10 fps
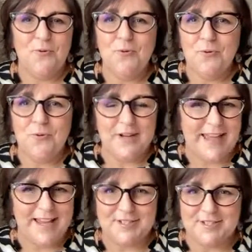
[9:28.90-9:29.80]
all
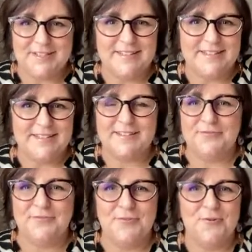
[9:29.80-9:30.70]
occasions,
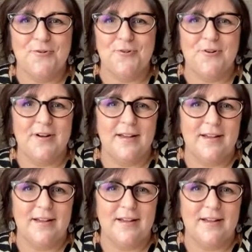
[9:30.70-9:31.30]
for,